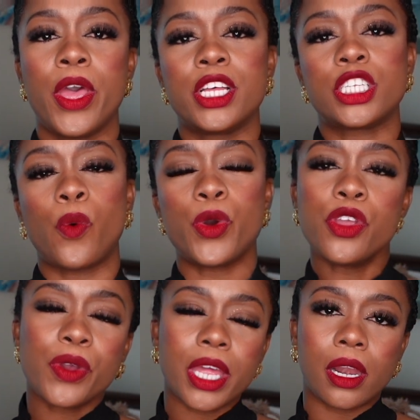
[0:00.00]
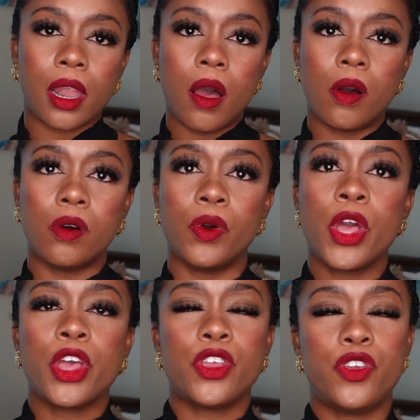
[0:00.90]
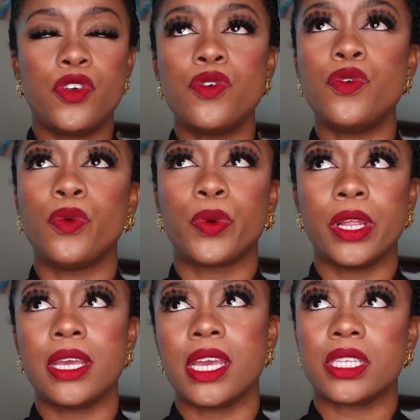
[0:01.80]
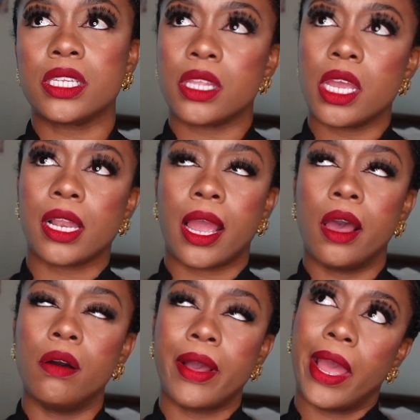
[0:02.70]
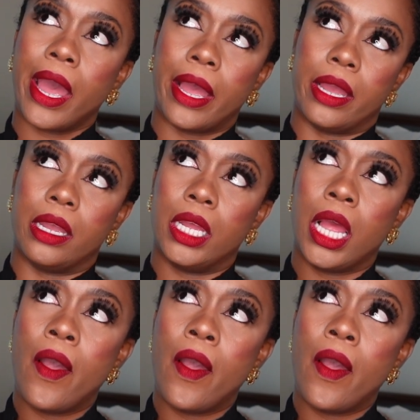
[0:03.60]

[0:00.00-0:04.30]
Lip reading: So when you get alone, you really get to think like, oh, okay, hey,